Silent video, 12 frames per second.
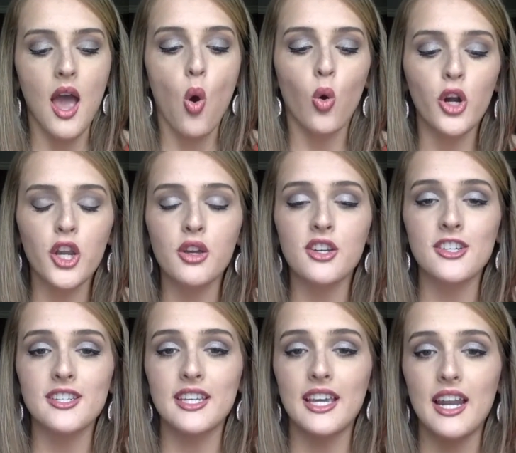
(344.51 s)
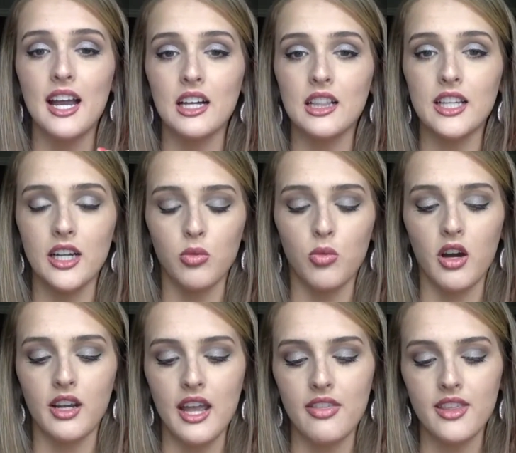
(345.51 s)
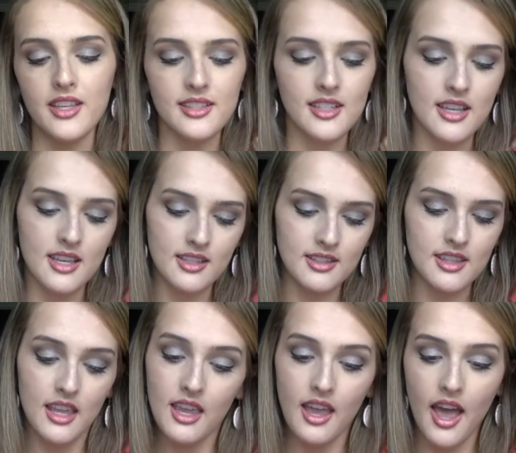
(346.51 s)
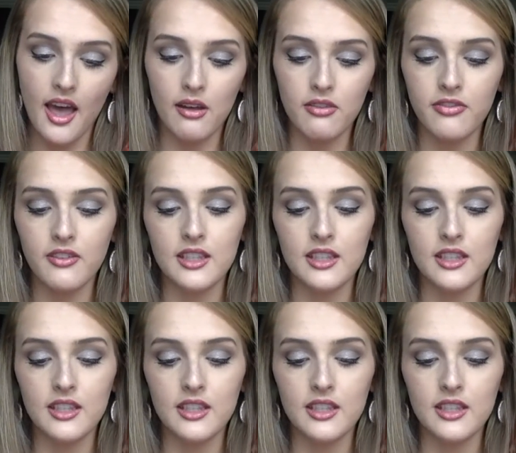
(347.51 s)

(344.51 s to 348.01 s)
Or you can just get a clear one, and this is the E.l.f.